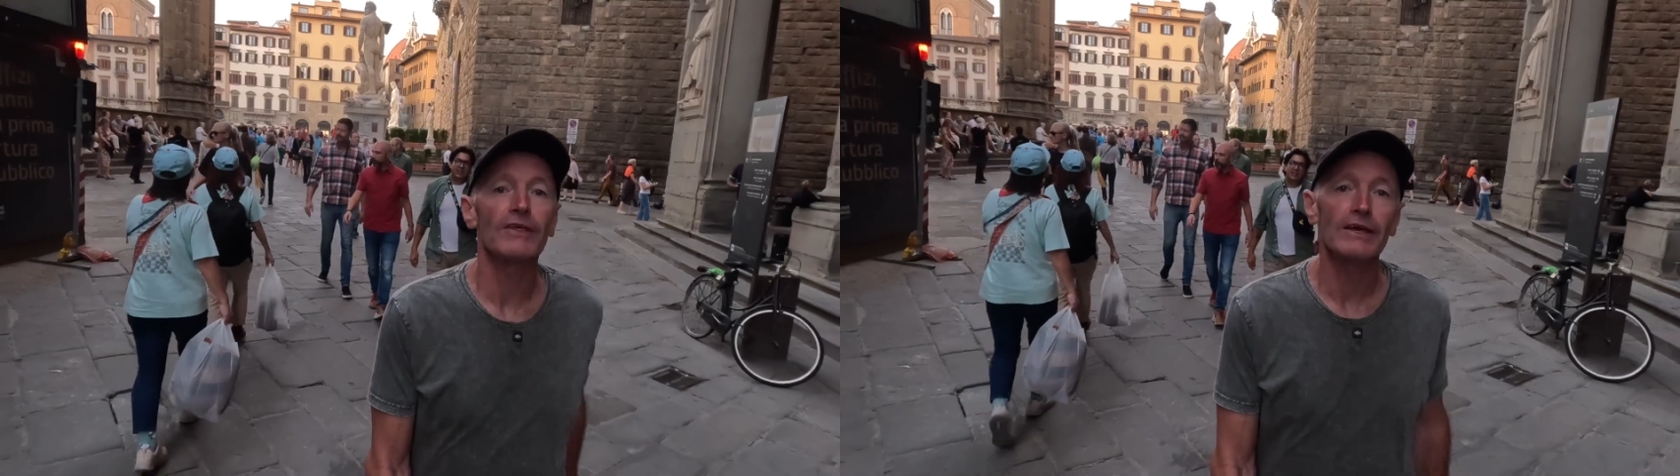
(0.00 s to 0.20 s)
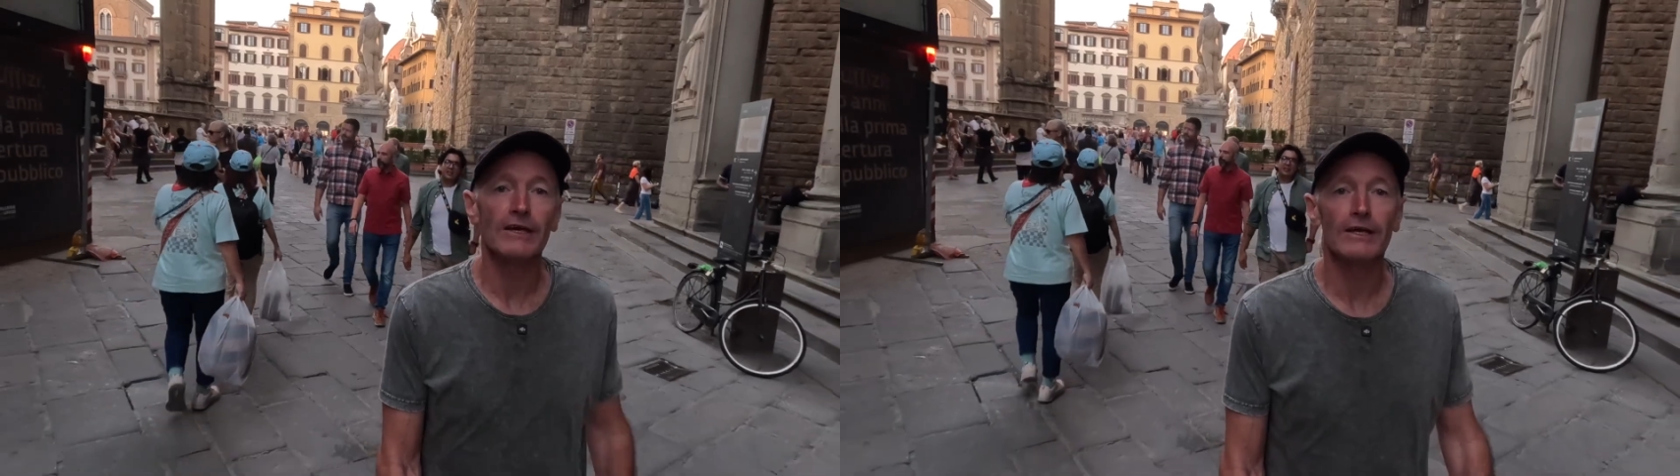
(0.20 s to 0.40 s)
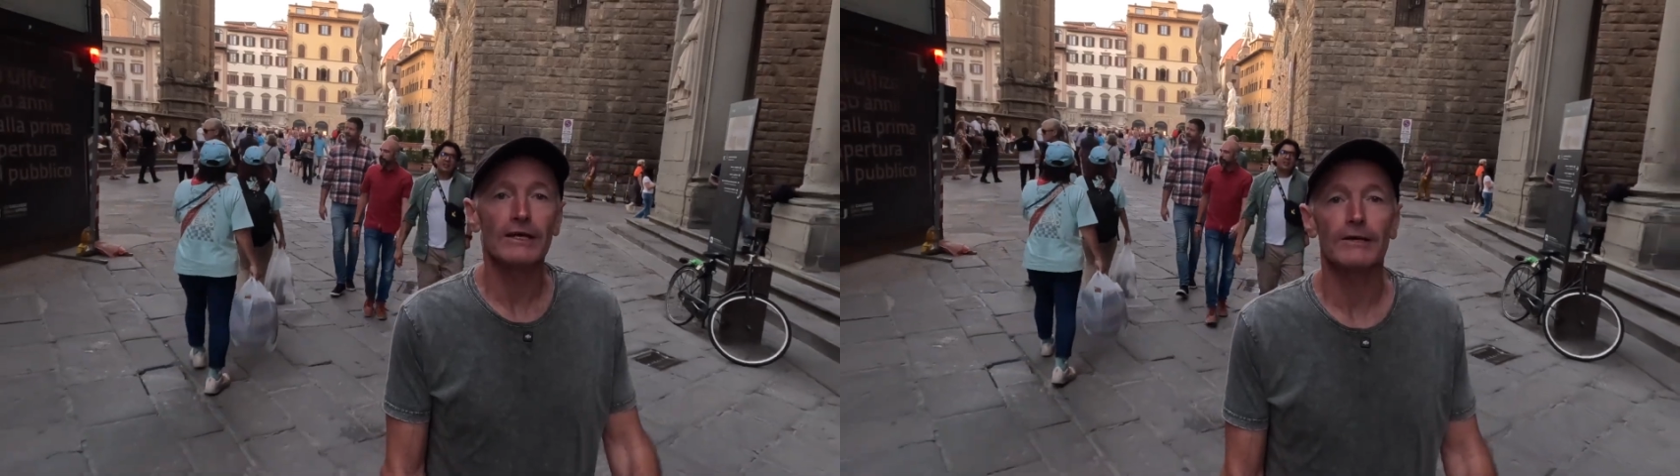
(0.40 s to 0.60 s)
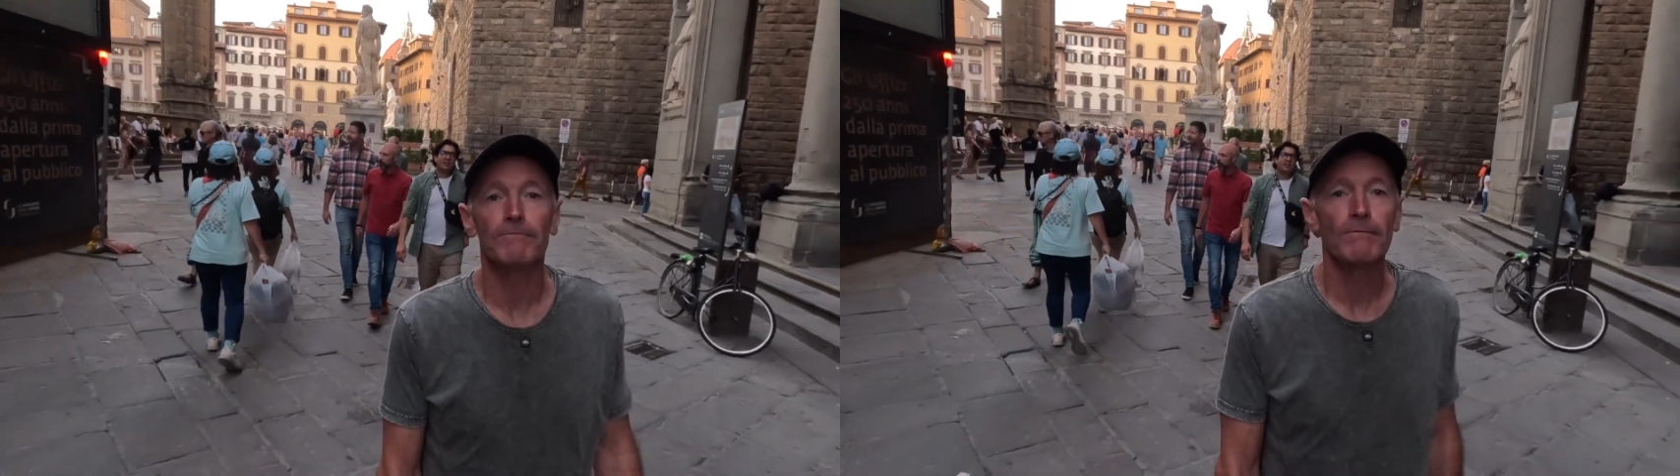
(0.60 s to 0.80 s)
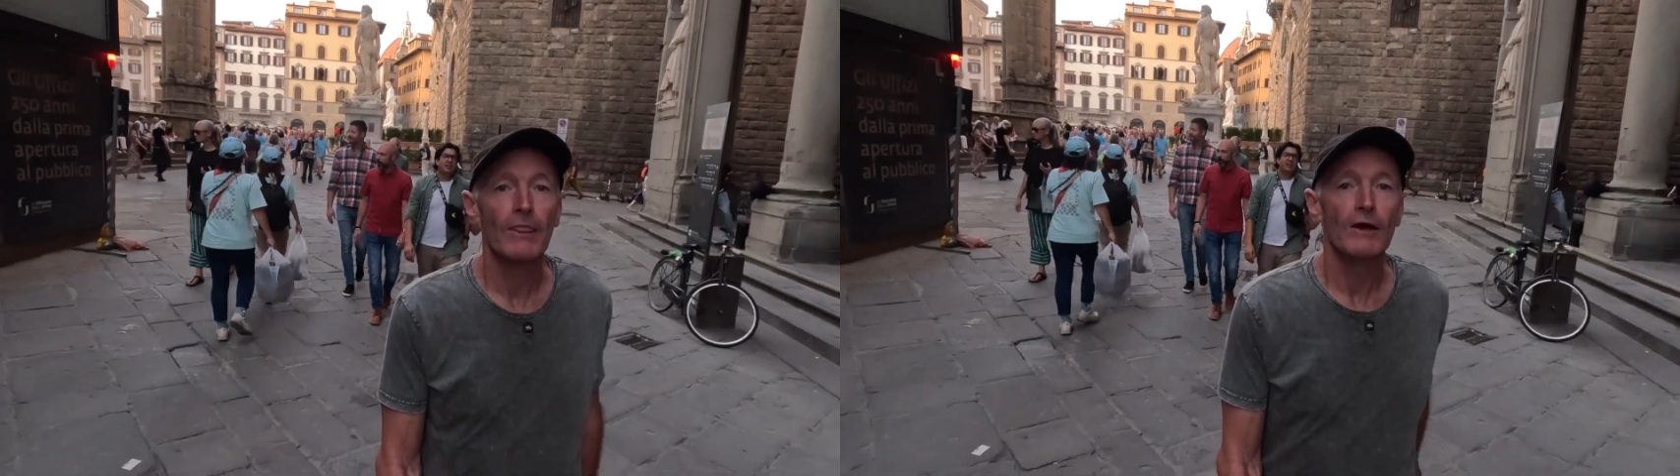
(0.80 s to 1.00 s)
the
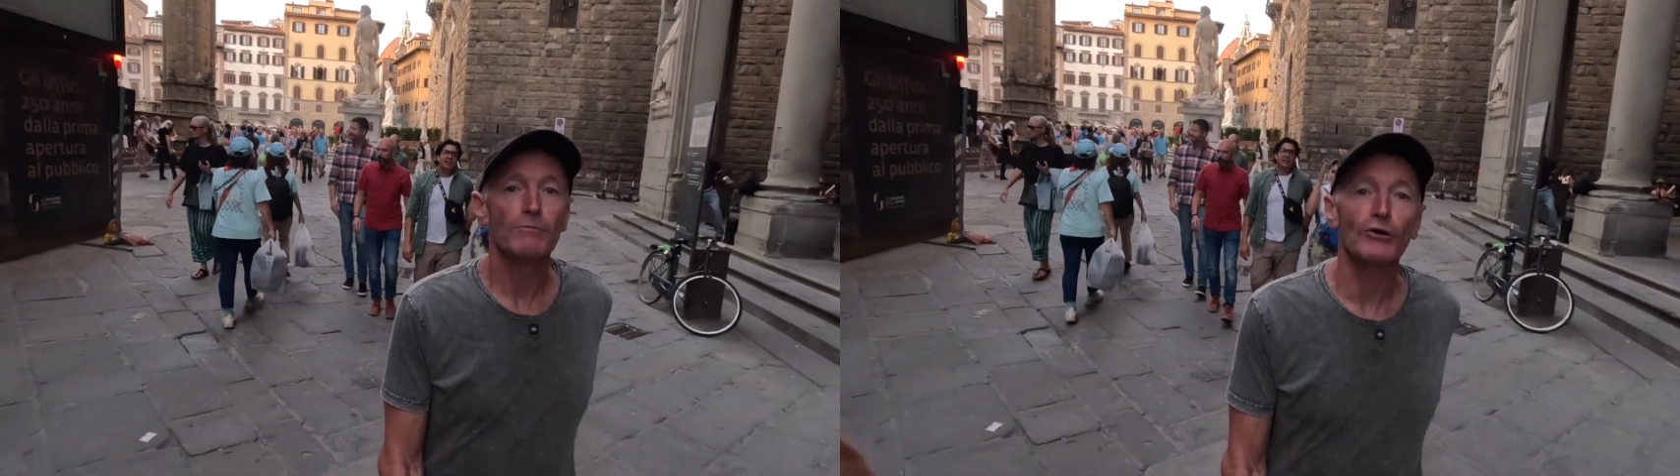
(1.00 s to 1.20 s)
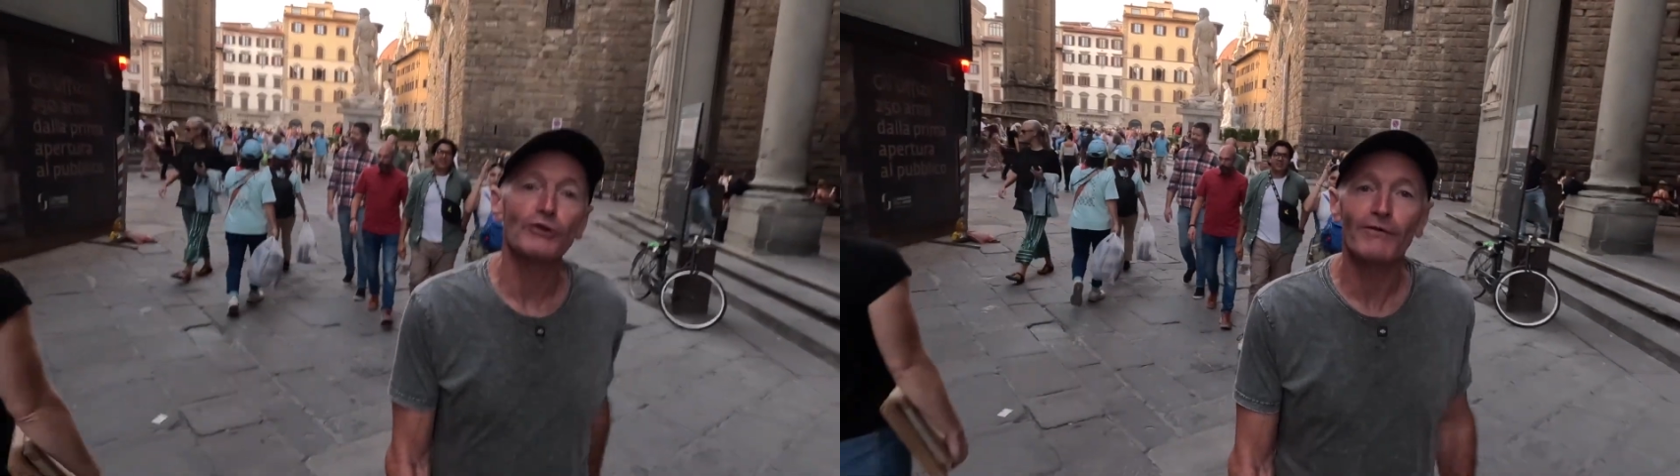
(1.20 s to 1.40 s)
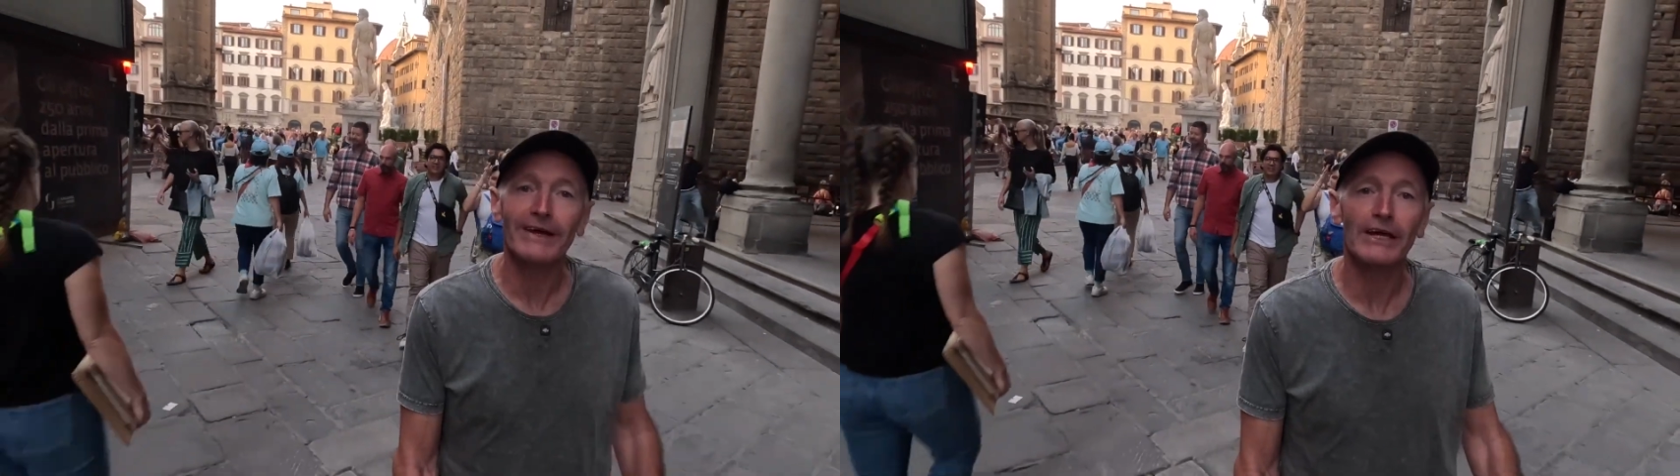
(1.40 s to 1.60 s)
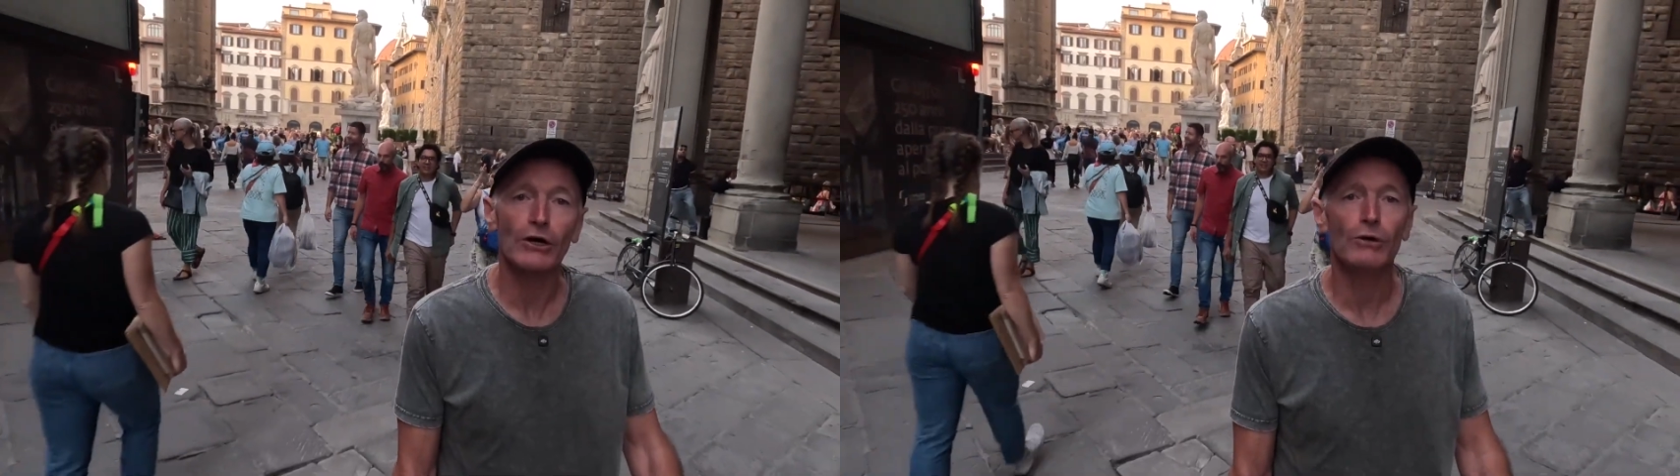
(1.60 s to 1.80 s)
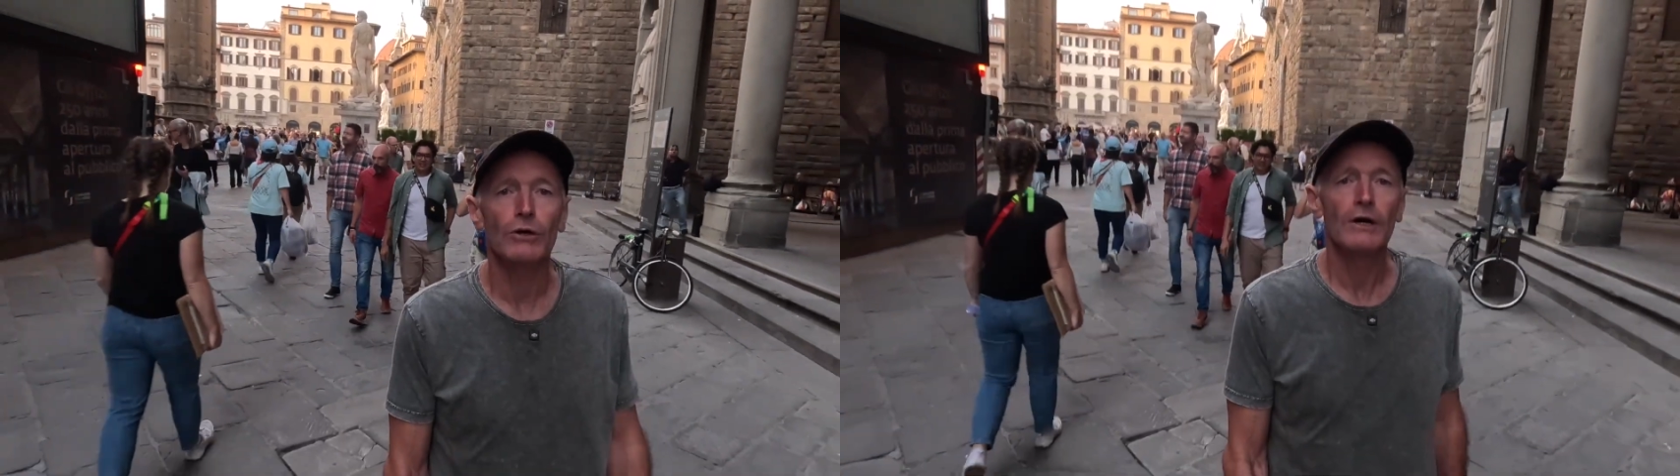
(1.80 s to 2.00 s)
Ponte
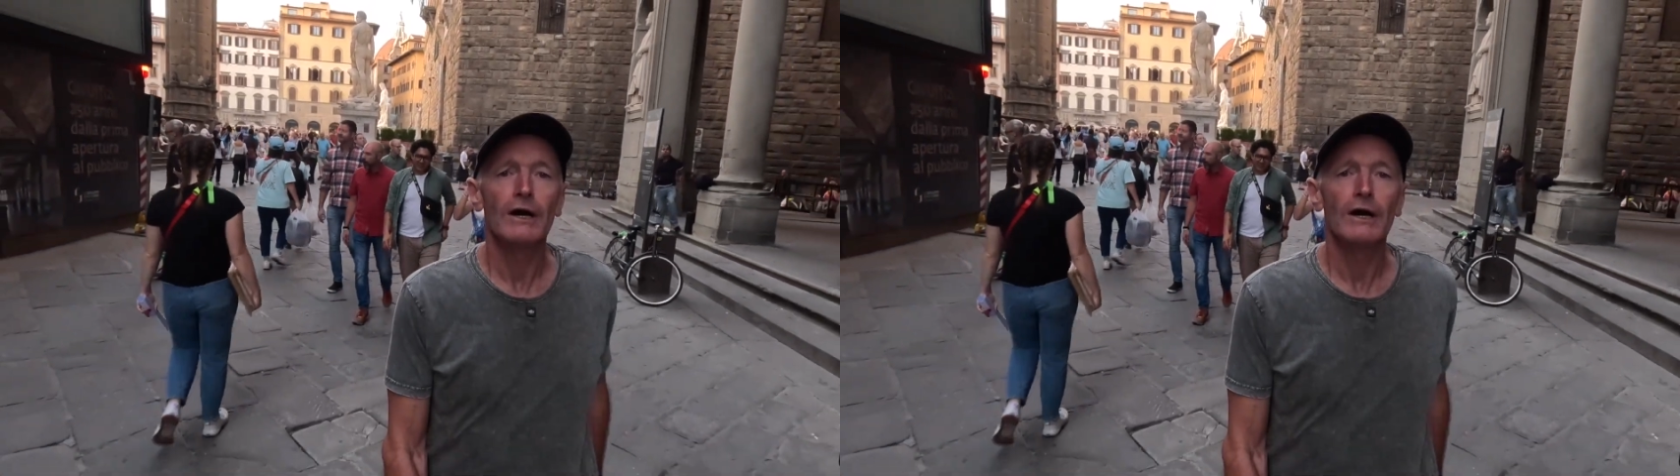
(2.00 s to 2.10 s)
Vecchio,